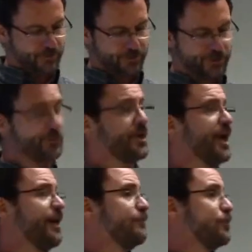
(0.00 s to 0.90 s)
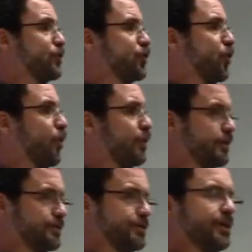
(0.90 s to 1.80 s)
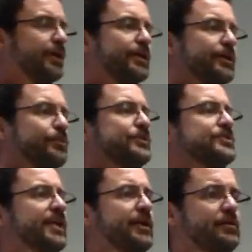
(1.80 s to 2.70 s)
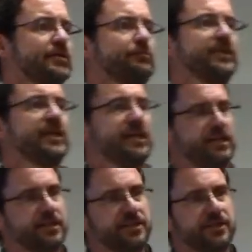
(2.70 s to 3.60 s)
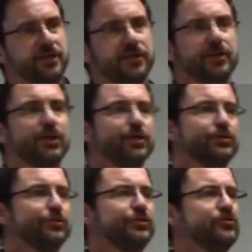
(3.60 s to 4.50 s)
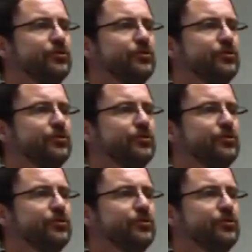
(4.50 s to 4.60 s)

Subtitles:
Do you have goals? When you set out at the beginning of the year, do you